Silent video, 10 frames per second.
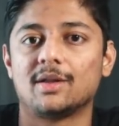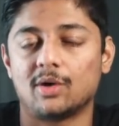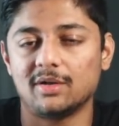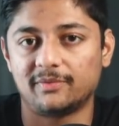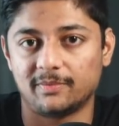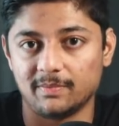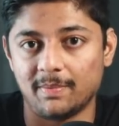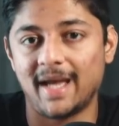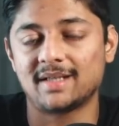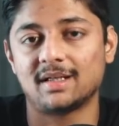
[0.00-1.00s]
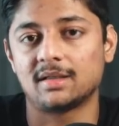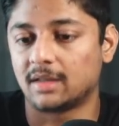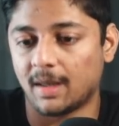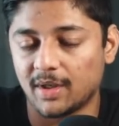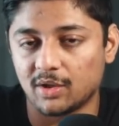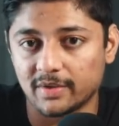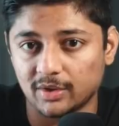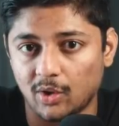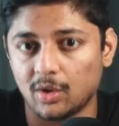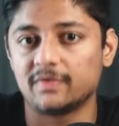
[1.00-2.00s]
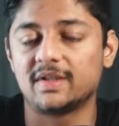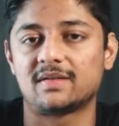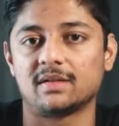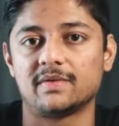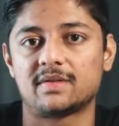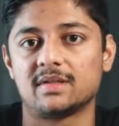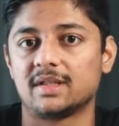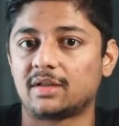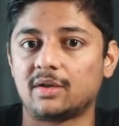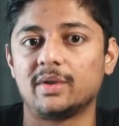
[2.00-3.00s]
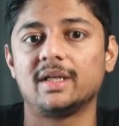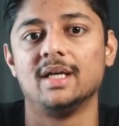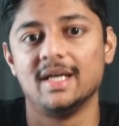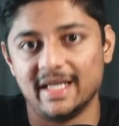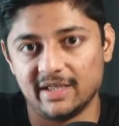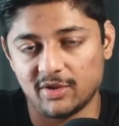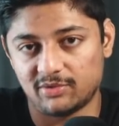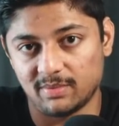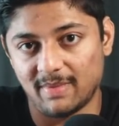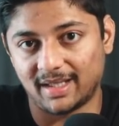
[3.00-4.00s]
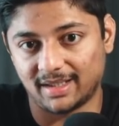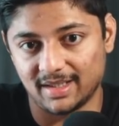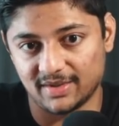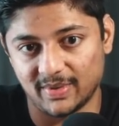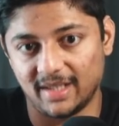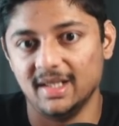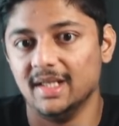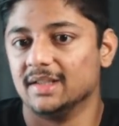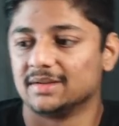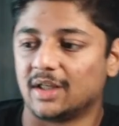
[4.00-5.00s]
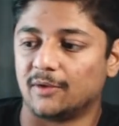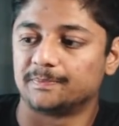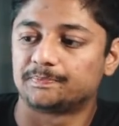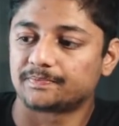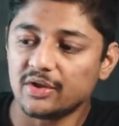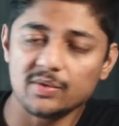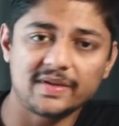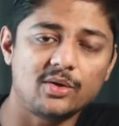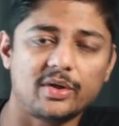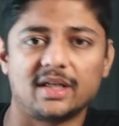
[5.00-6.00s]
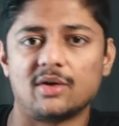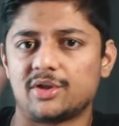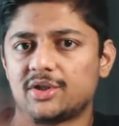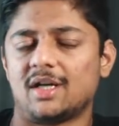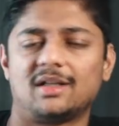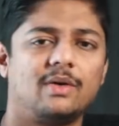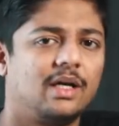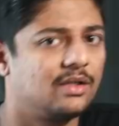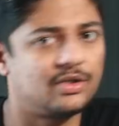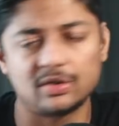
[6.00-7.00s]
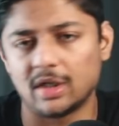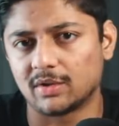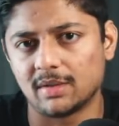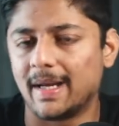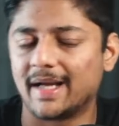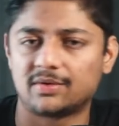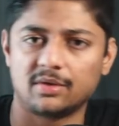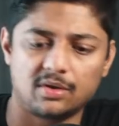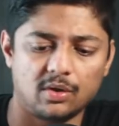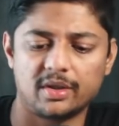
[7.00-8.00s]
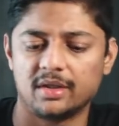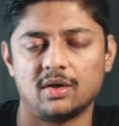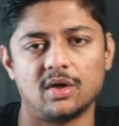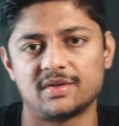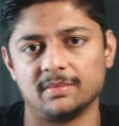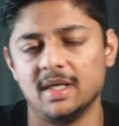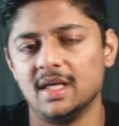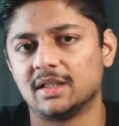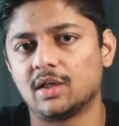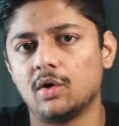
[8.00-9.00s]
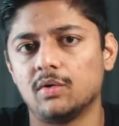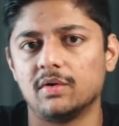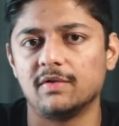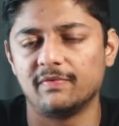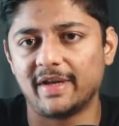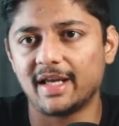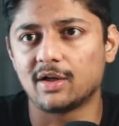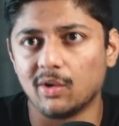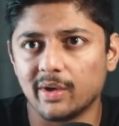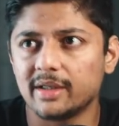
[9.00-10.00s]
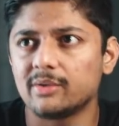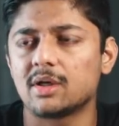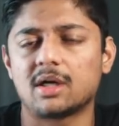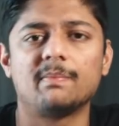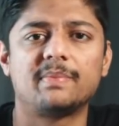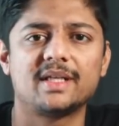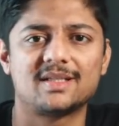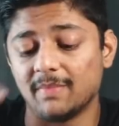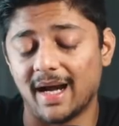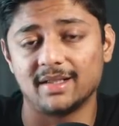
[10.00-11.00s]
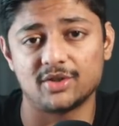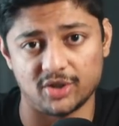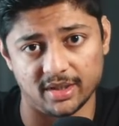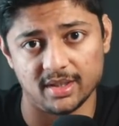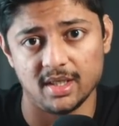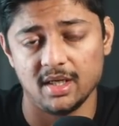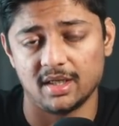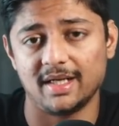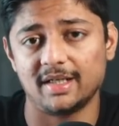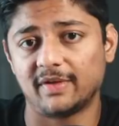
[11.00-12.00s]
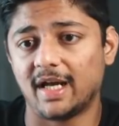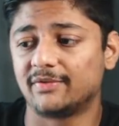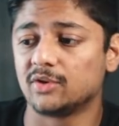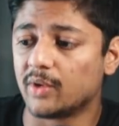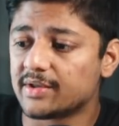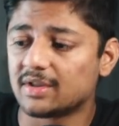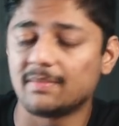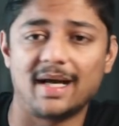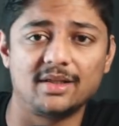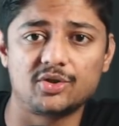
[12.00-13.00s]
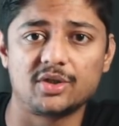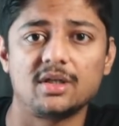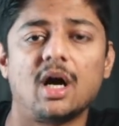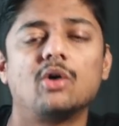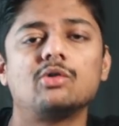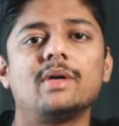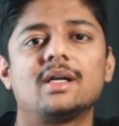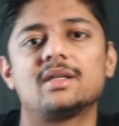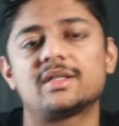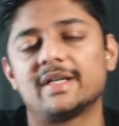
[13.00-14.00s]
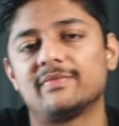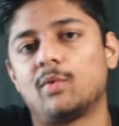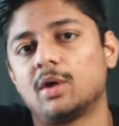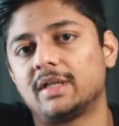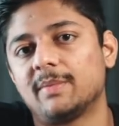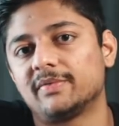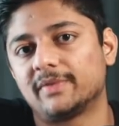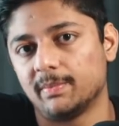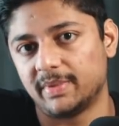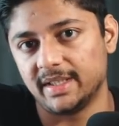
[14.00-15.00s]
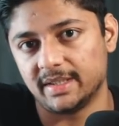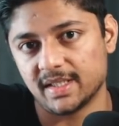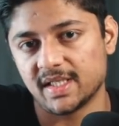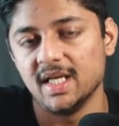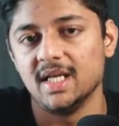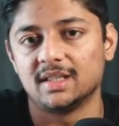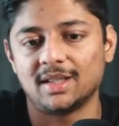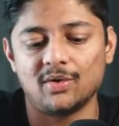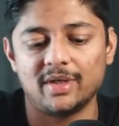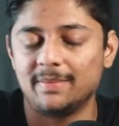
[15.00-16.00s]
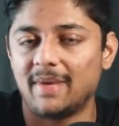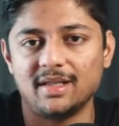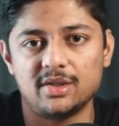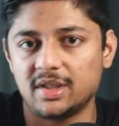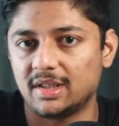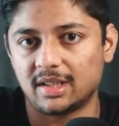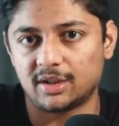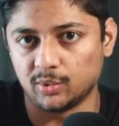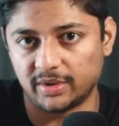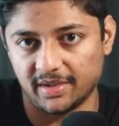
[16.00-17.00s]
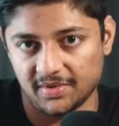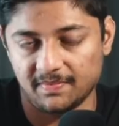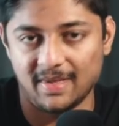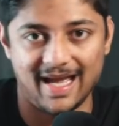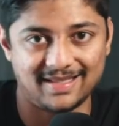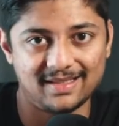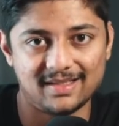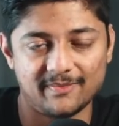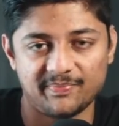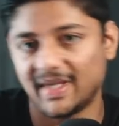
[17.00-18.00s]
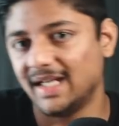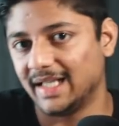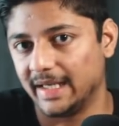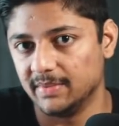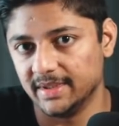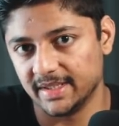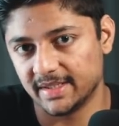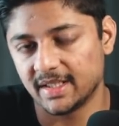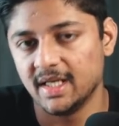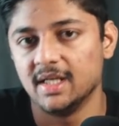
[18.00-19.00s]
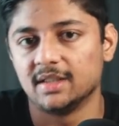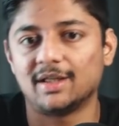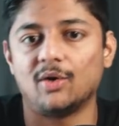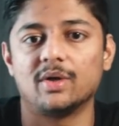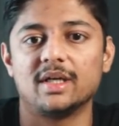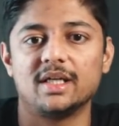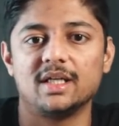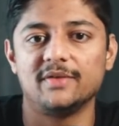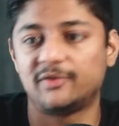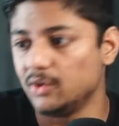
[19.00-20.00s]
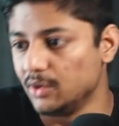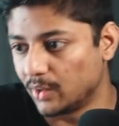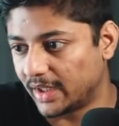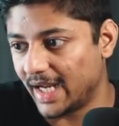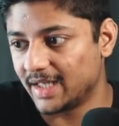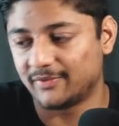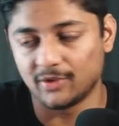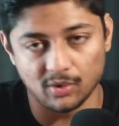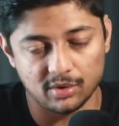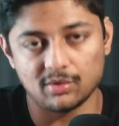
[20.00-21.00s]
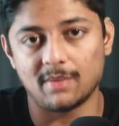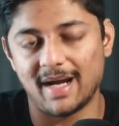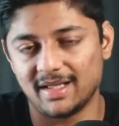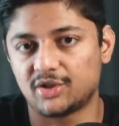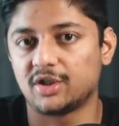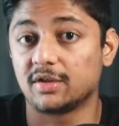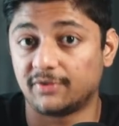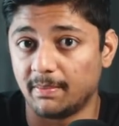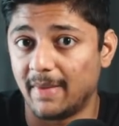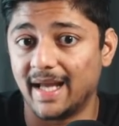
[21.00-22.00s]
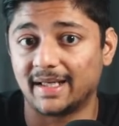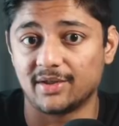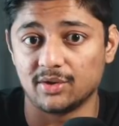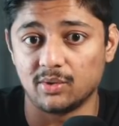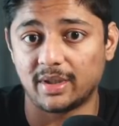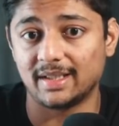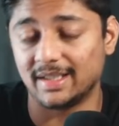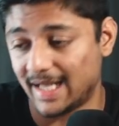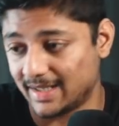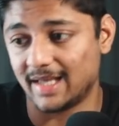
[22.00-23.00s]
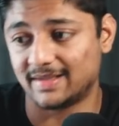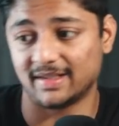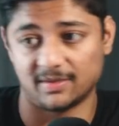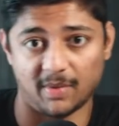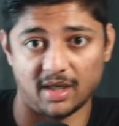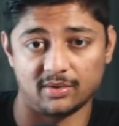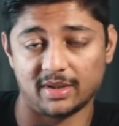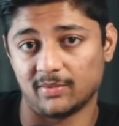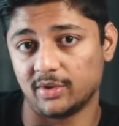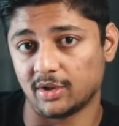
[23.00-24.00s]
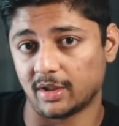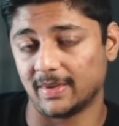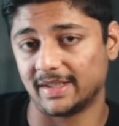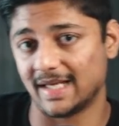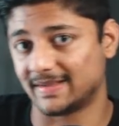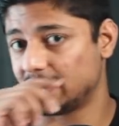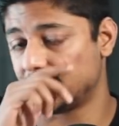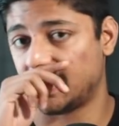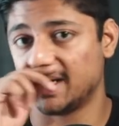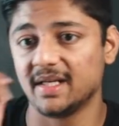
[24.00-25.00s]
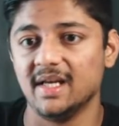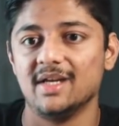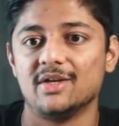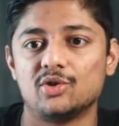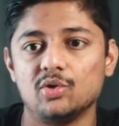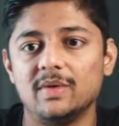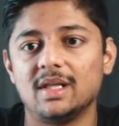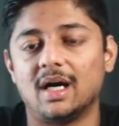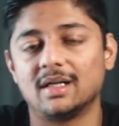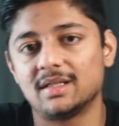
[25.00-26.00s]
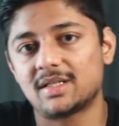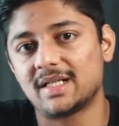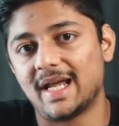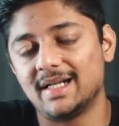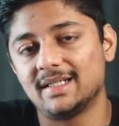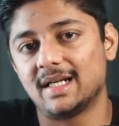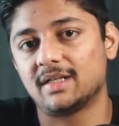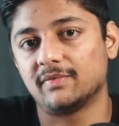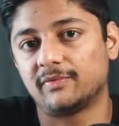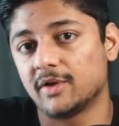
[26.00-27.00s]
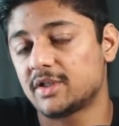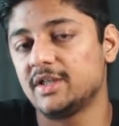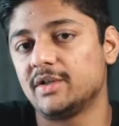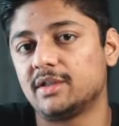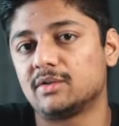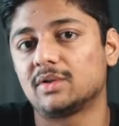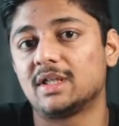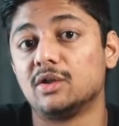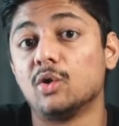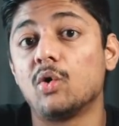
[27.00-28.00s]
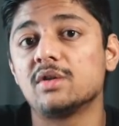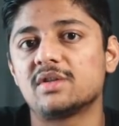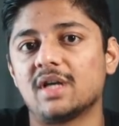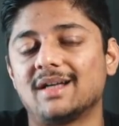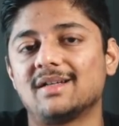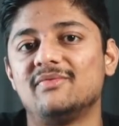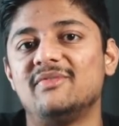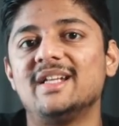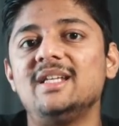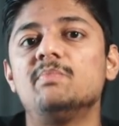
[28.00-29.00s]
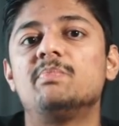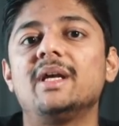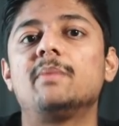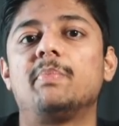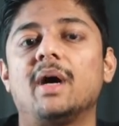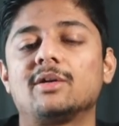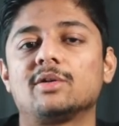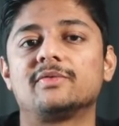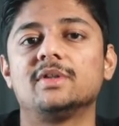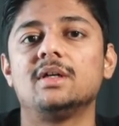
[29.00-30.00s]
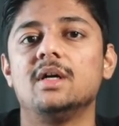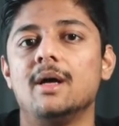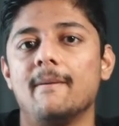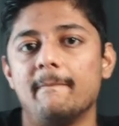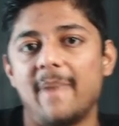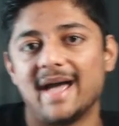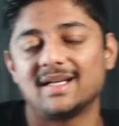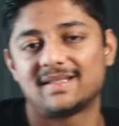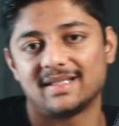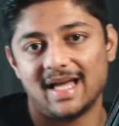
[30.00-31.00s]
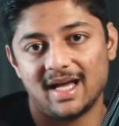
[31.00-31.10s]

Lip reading: a lot of banks are coming out with all of these services, including investment banking as well. Now, you said, okay, now Shashank, now I understood how the banks work. Okay, awesome. Now, when I go into a company's balance sheet, right? If I have to go into the balance sheet, how do I understand what type of company it is? Now, in balance sheet, there are two things: assets and liabilities. Now, if you go to a balance sheet of a bank and you look at their assets part, okay, I'm only talking about the assets part, you will understand that firstly, you need to know that loans are a very big part of the bank's